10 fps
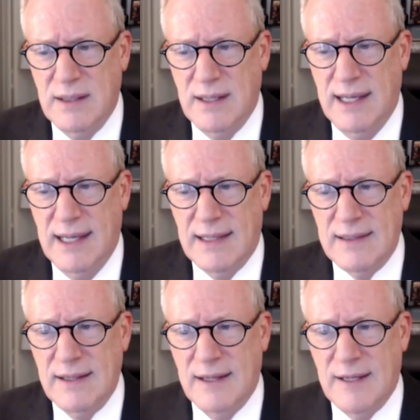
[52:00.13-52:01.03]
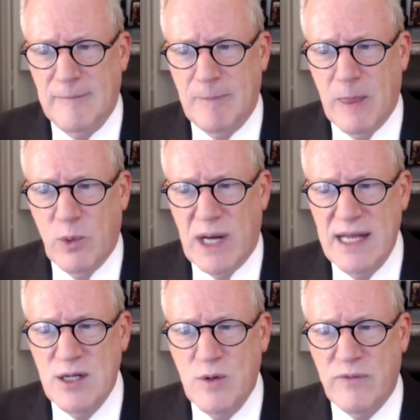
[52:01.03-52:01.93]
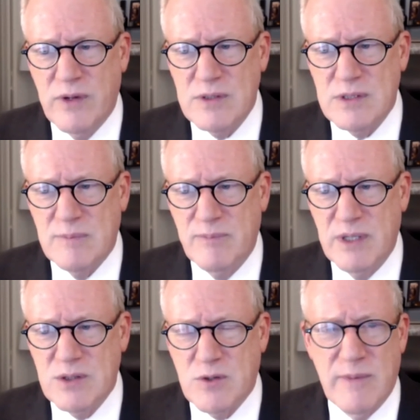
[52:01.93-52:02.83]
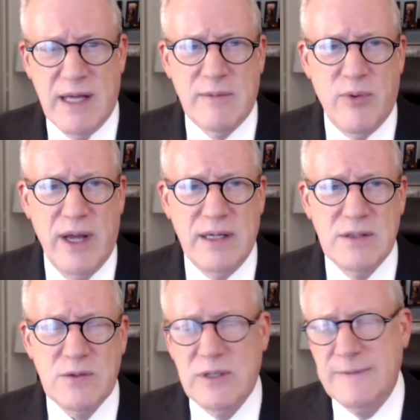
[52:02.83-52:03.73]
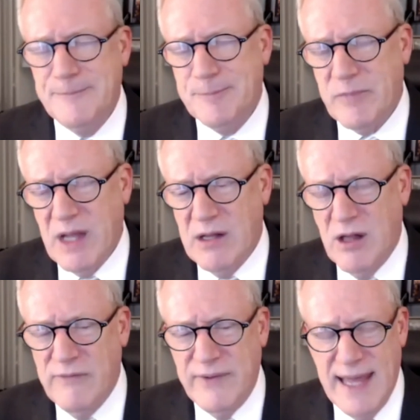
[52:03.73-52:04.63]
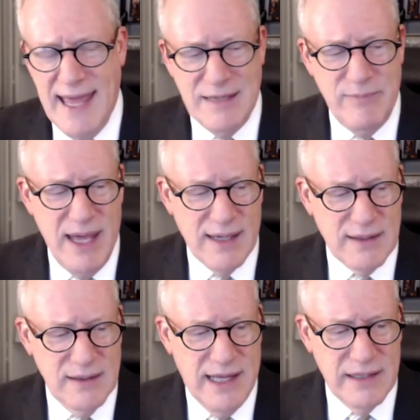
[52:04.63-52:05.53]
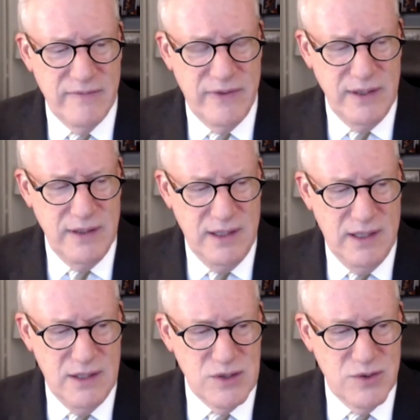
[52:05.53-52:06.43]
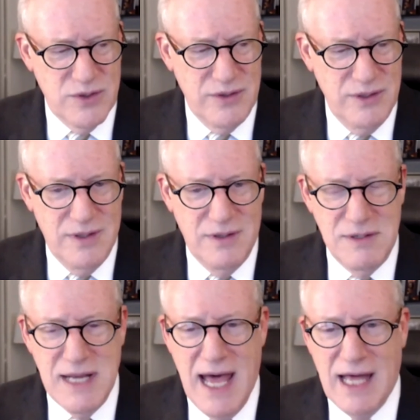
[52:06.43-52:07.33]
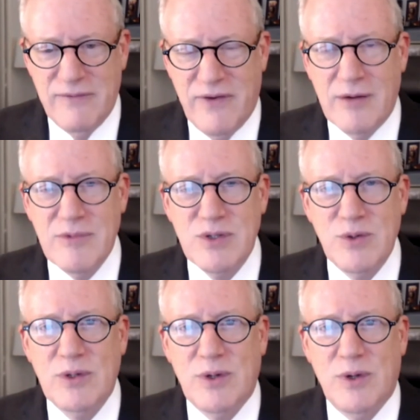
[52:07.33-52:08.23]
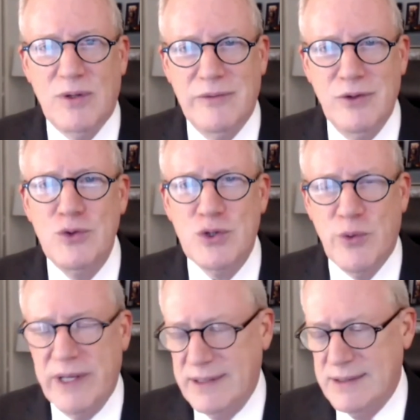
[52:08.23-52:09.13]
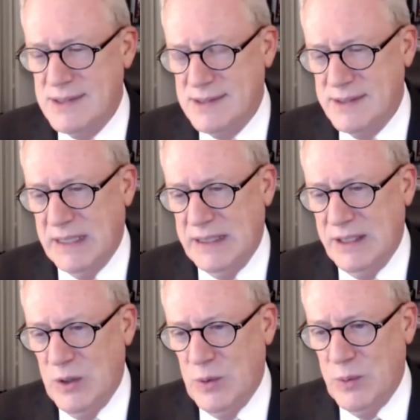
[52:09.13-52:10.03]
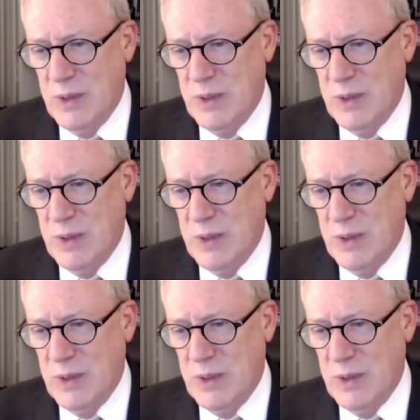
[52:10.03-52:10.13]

And what I do if there's been a traumatic brain injury, I'll often add back a lot of the sort of non-pharmaceutical nutrients, you know,